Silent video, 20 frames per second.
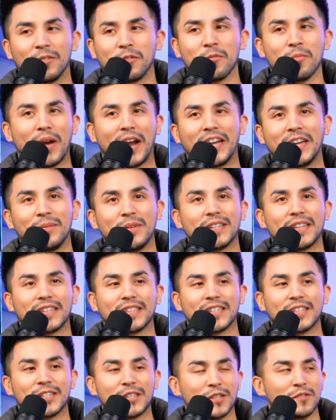reminding me like,
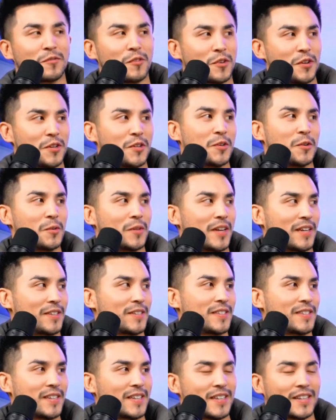this is for you. Like
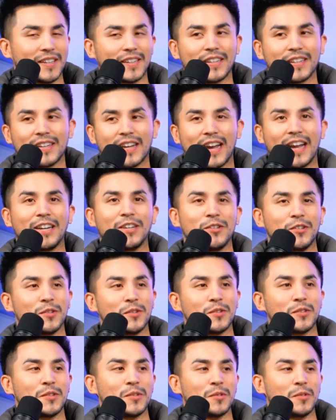this is going to guide you
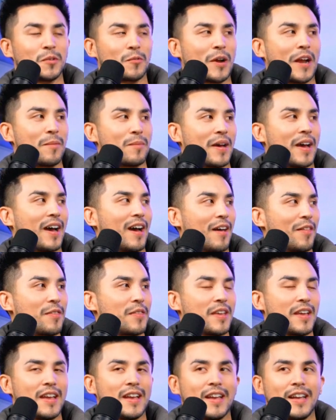into the right path.
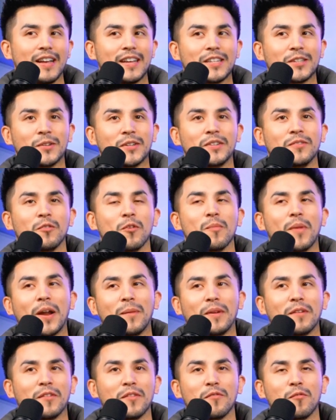So he'd
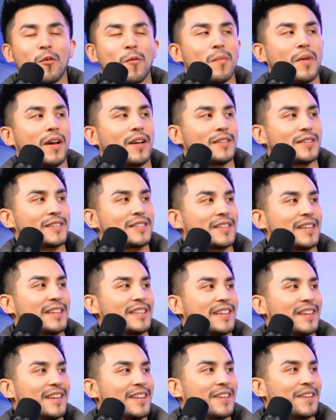remind me every 4 months.
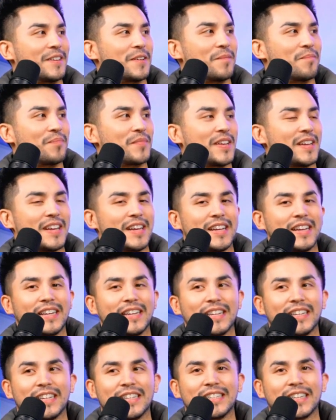And then,
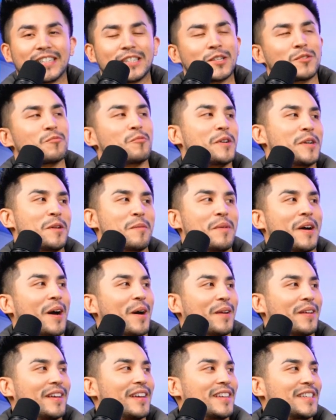he's like, just read
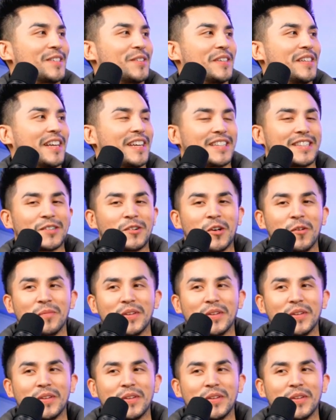about it. So he like told